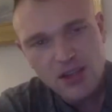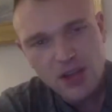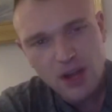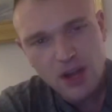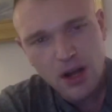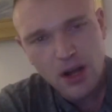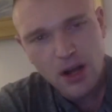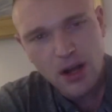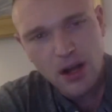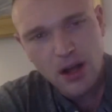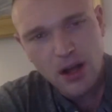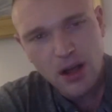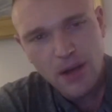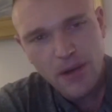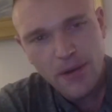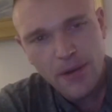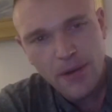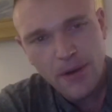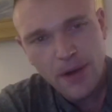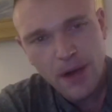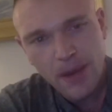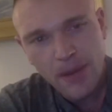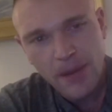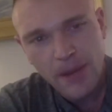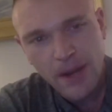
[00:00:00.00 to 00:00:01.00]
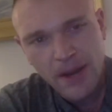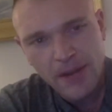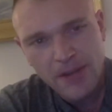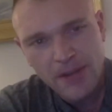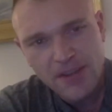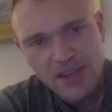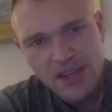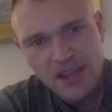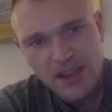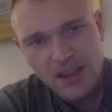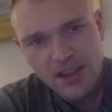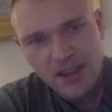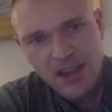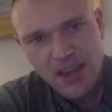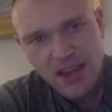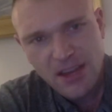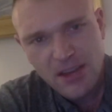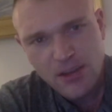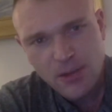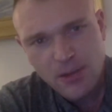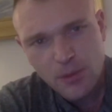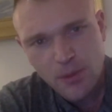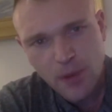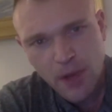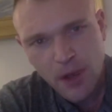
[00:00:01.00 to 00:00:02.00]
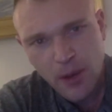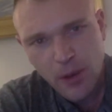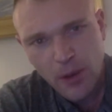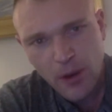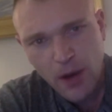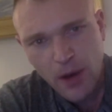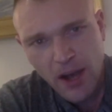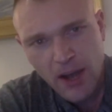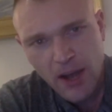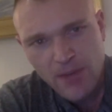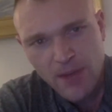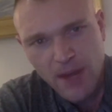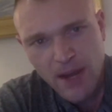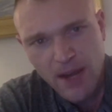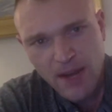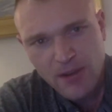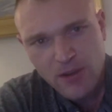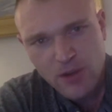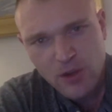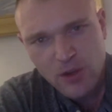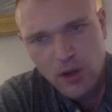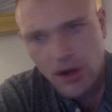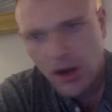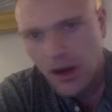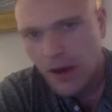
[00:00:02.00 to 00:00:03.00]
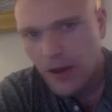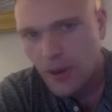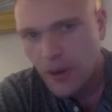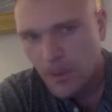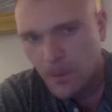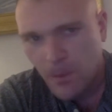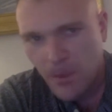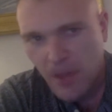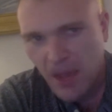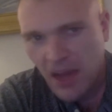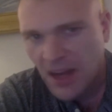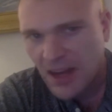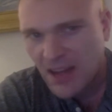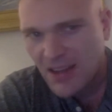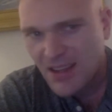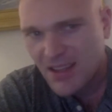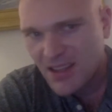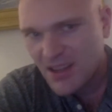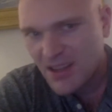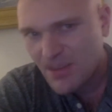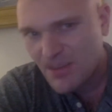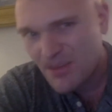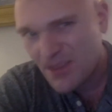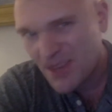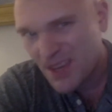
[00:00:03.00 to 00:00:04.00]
uh I mean, I've seen the things with my own eyes, man. I've stood on them, and it's